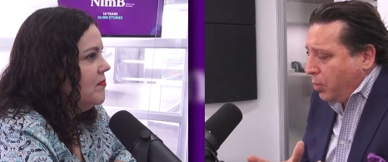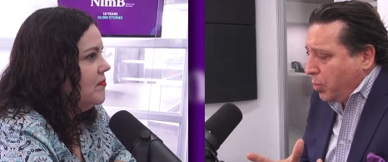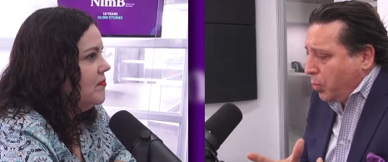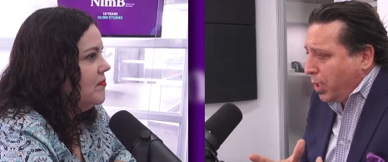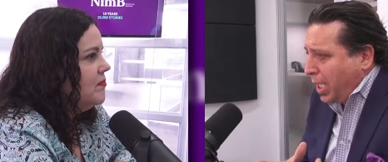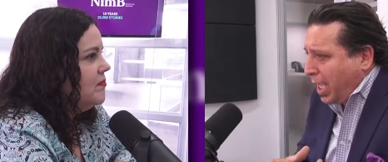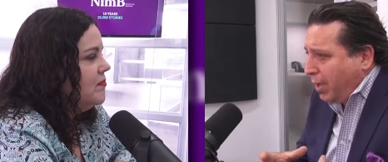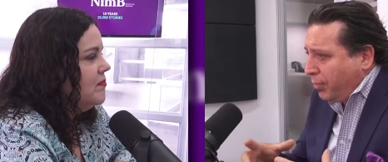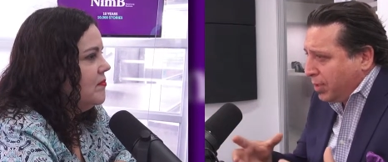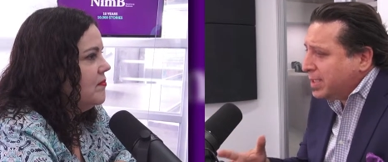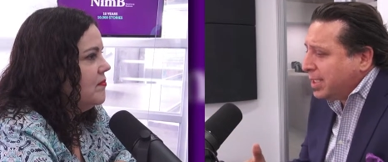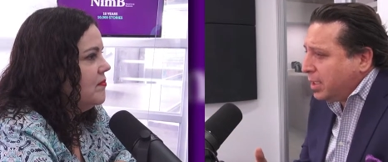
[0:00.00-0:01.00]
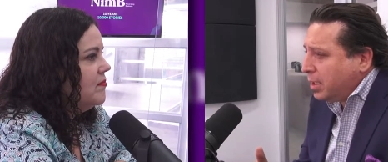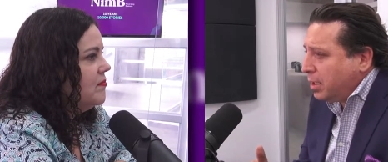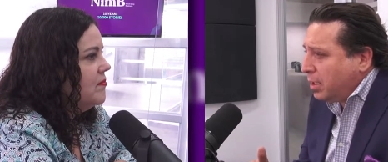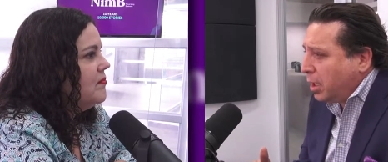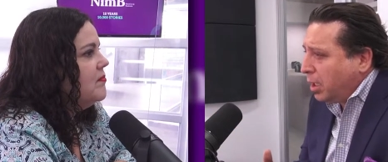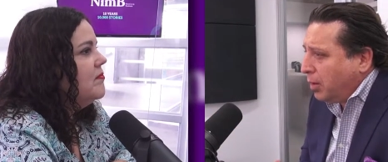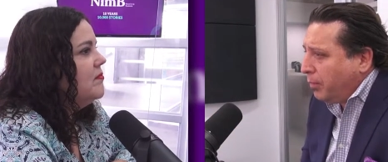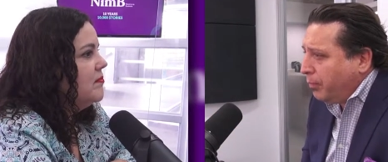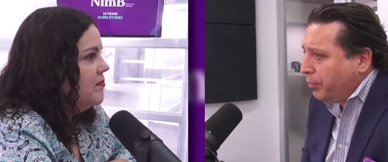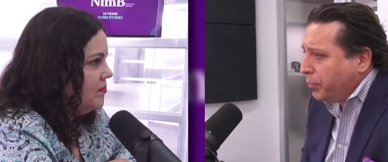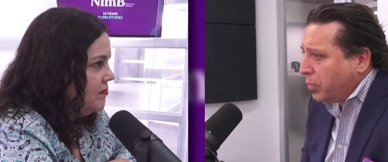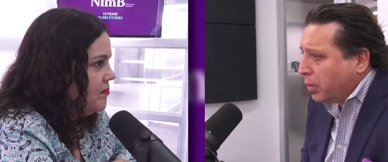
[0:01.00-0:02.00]
Speaker 1: we have the seated um,
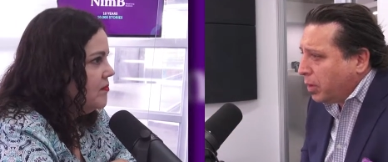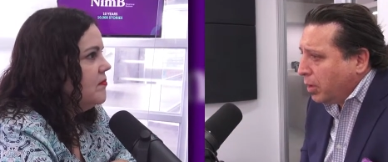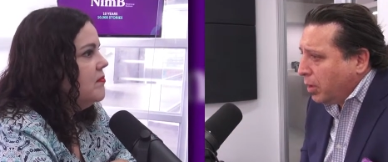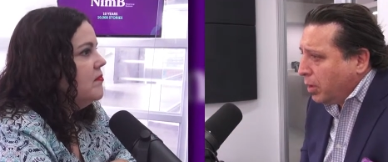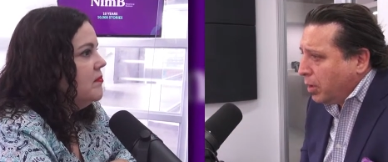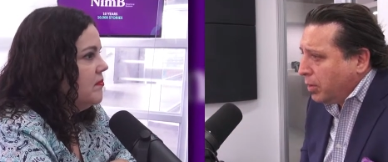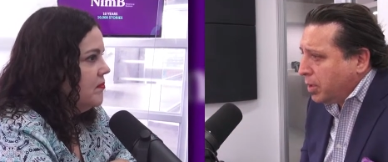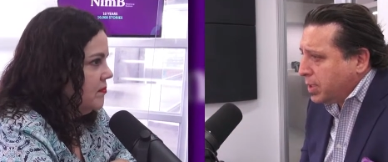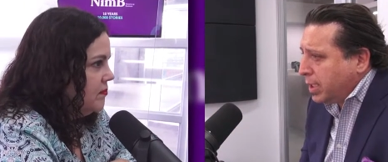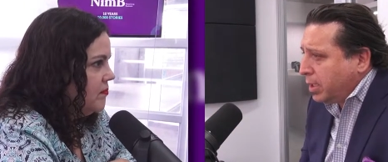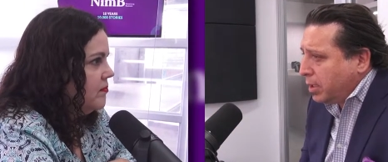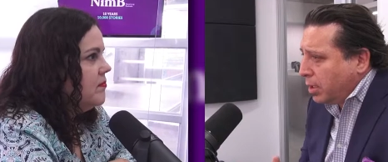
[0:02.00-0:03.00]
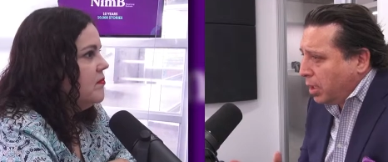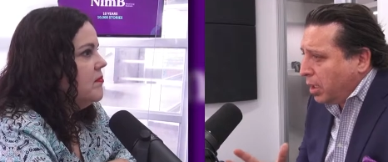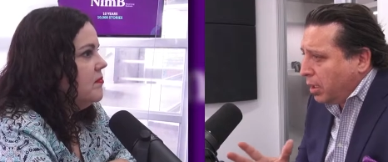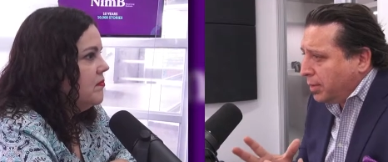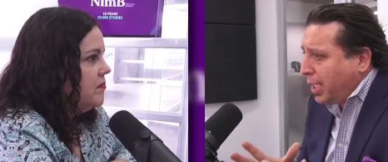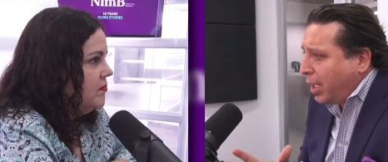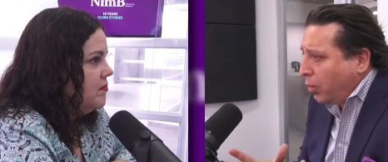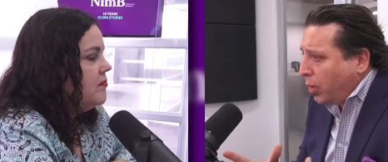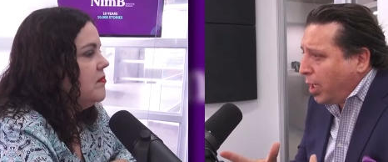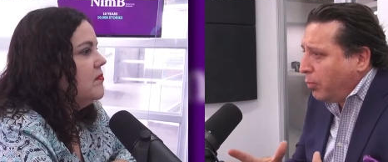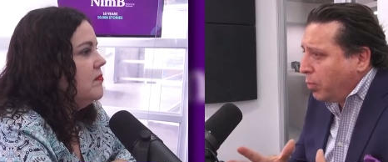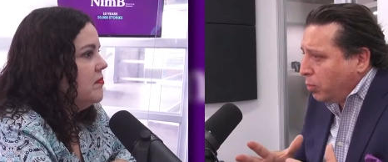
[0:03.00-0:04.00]
the seated uh,
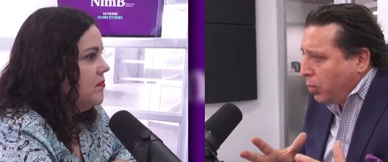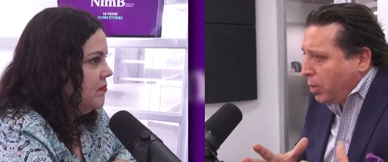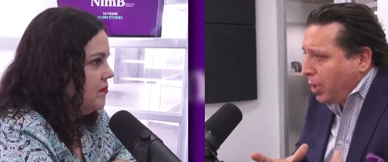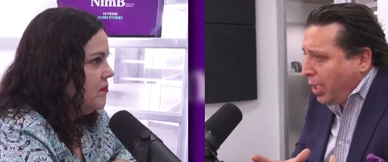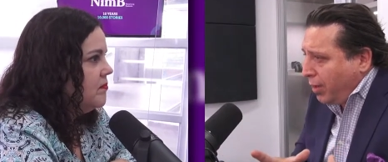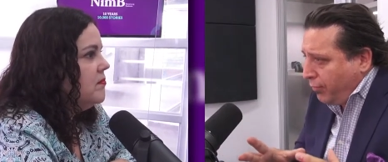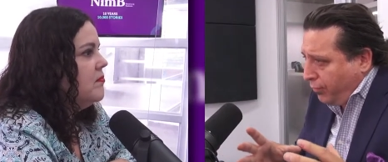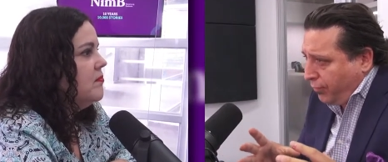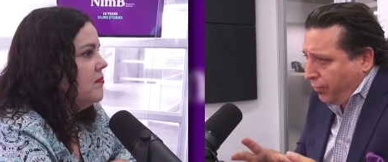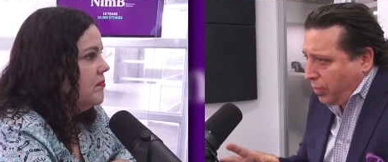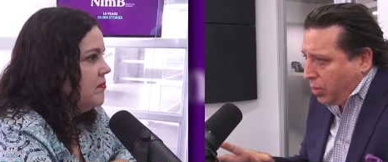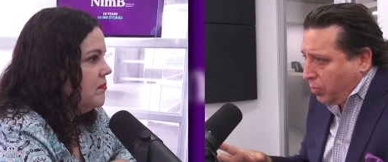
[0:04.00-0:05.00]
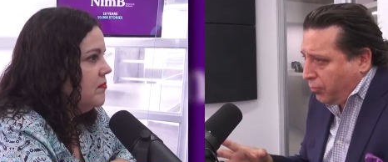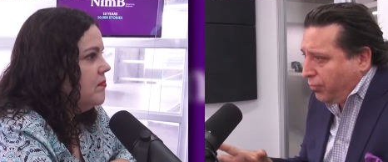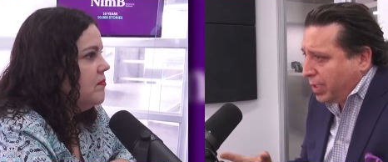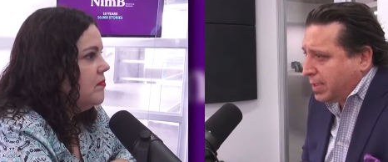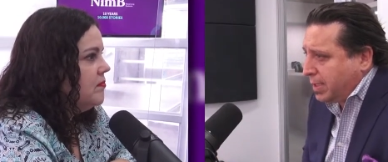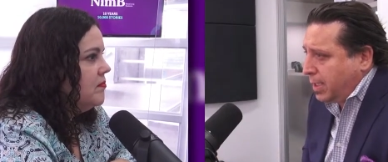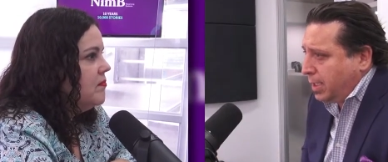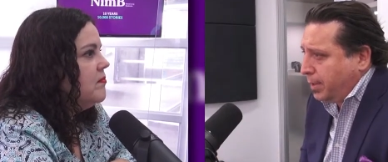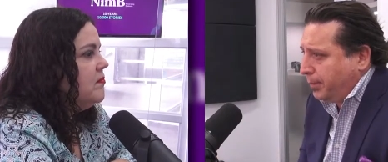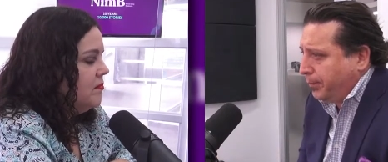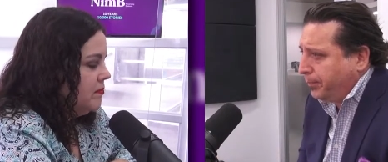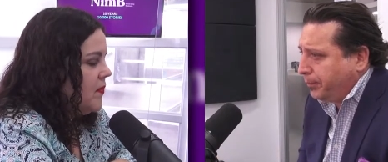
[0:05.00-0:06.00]
diagram where, you have mm-hmm. you know fixed seating.
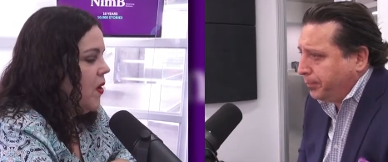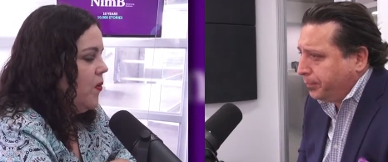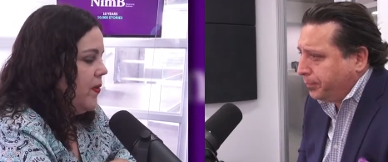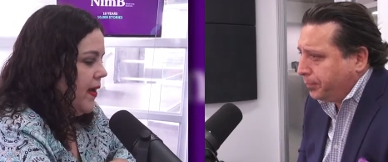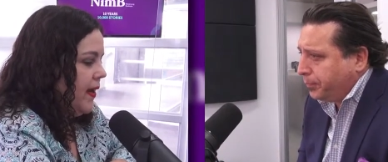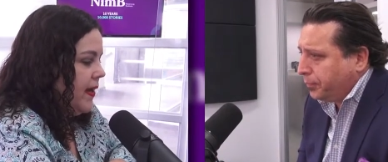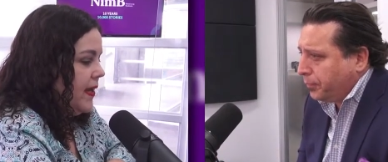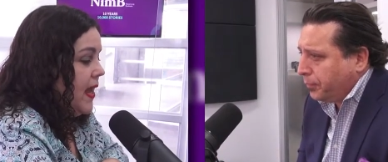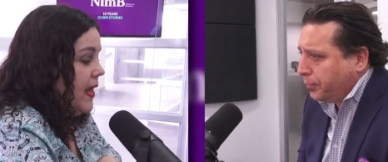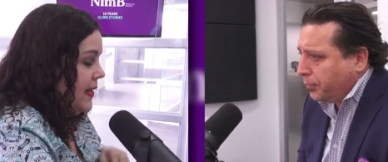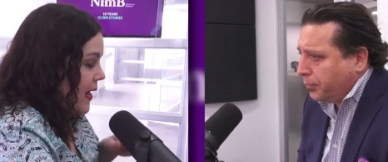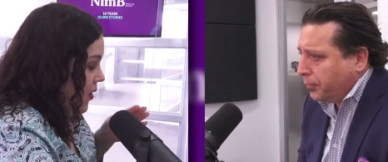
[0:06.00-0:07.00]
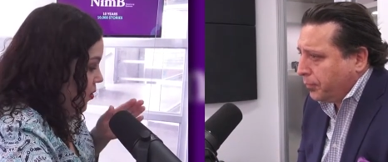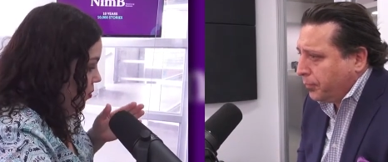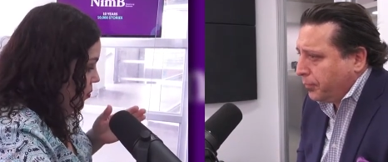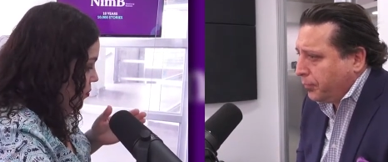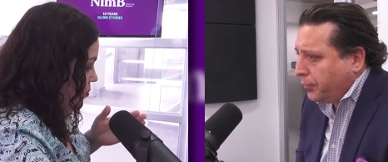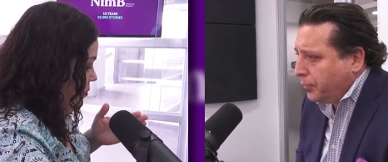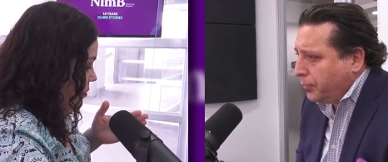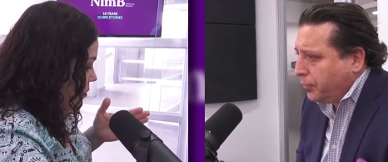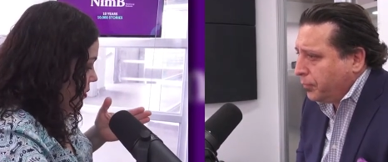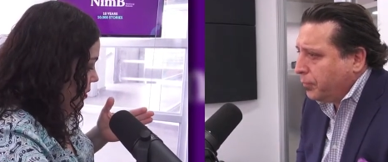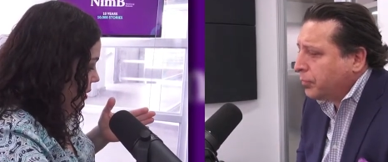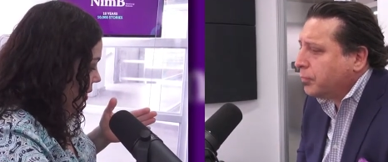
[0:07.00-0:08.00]
Speaker 2: Okay. Now,
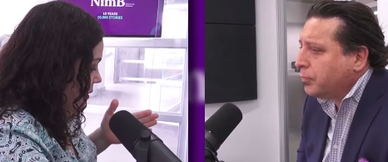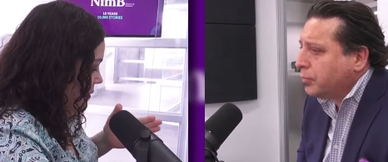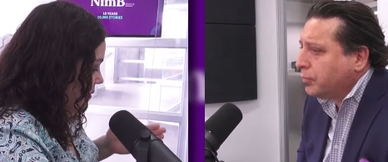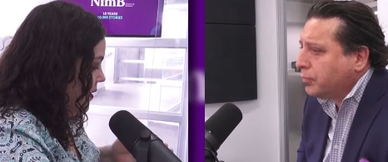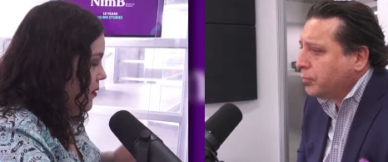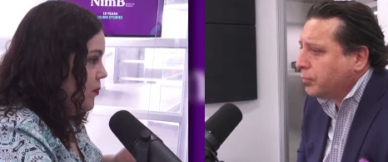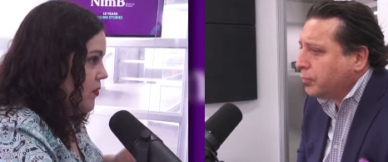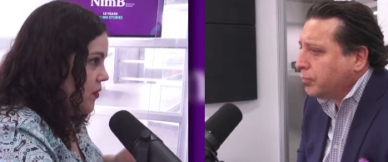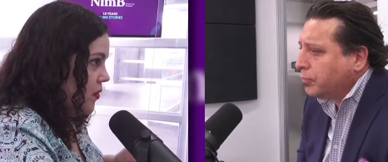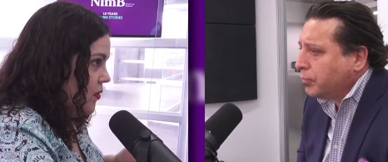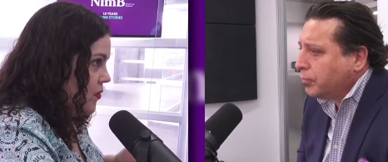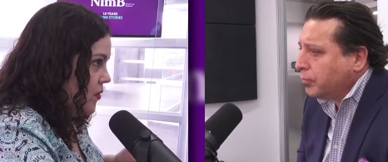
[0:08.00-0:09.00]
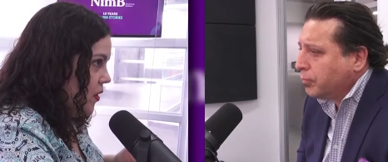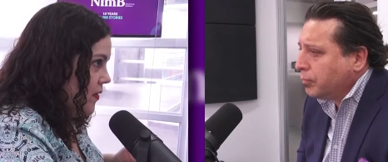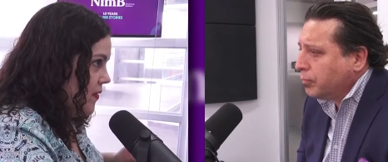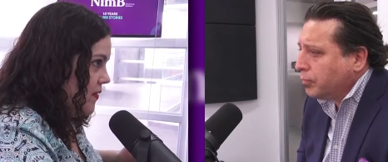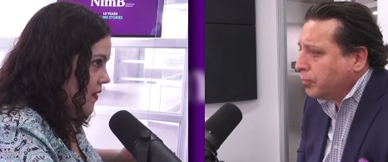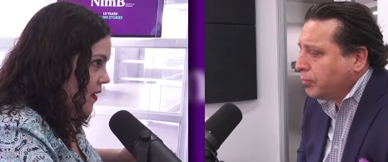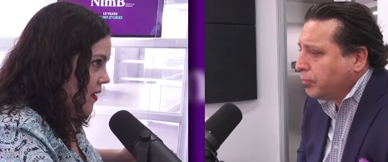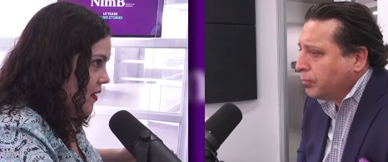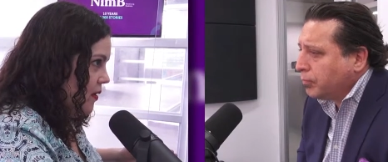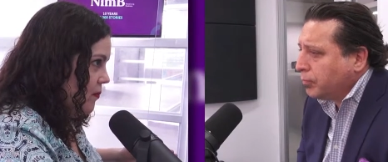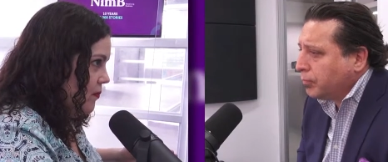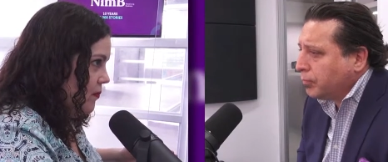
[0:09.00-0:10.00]
the Coliseum was closed all this
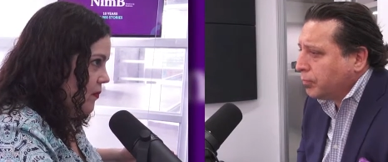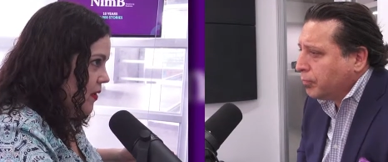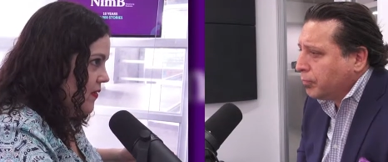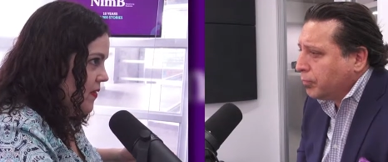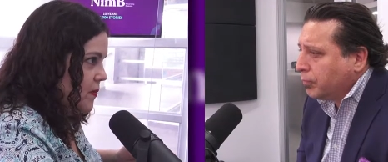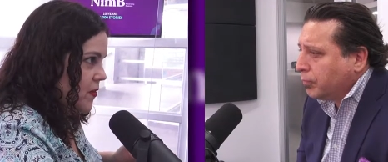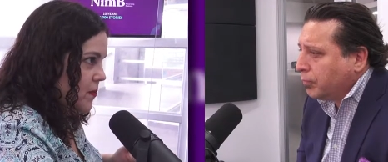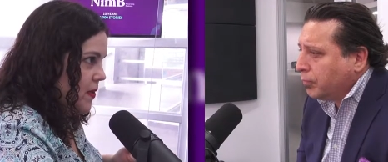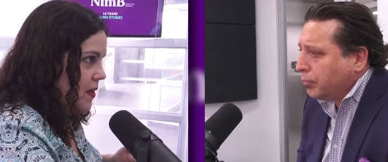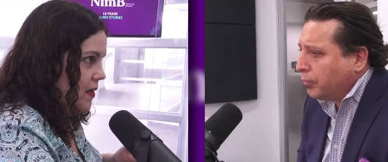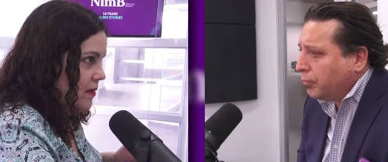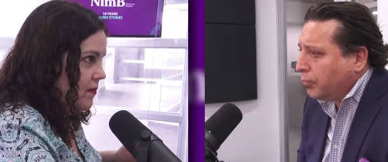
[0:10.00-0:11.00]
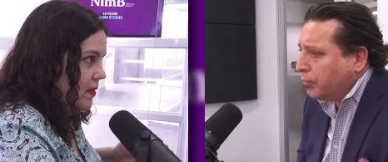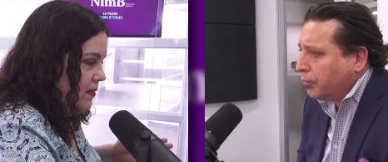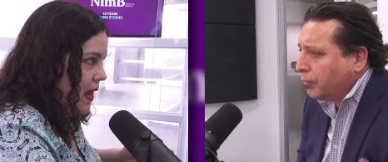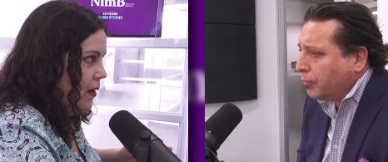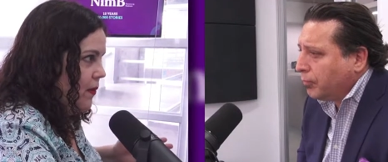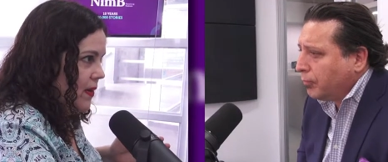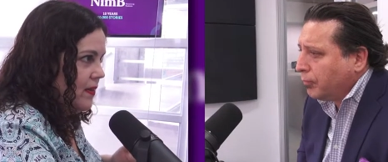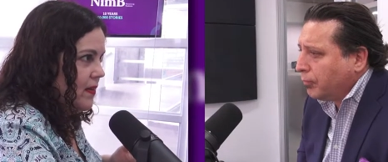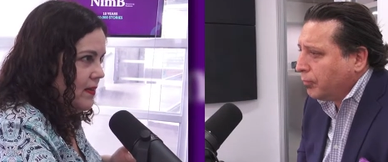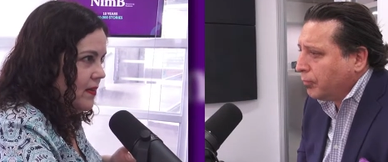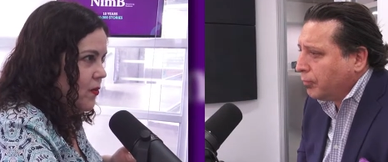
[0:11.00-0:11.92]
time. It seems to me like that one and the Antiguo